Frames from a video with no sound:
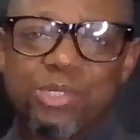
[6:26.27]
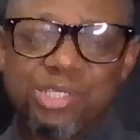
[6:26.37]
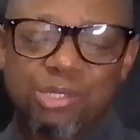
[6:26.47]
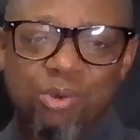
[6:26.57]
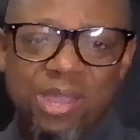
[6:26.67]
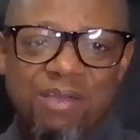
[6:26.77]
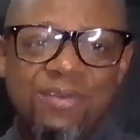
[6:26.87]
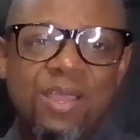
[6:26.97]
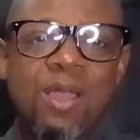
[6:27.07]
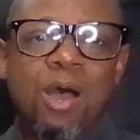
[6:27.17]
still have
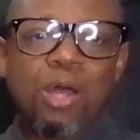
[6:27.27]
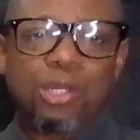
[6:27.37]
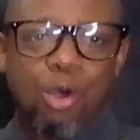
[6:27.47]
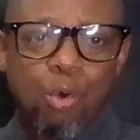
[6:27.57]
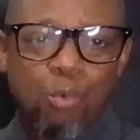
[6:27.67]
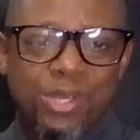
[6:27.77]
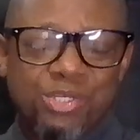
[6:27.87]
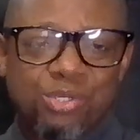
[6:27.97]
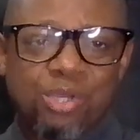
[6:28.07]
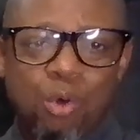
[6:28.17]
a long way
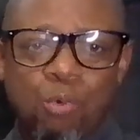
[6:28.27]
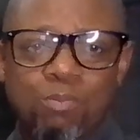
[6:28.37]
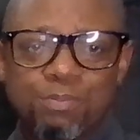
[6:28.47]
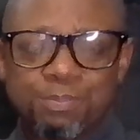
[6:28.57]
to go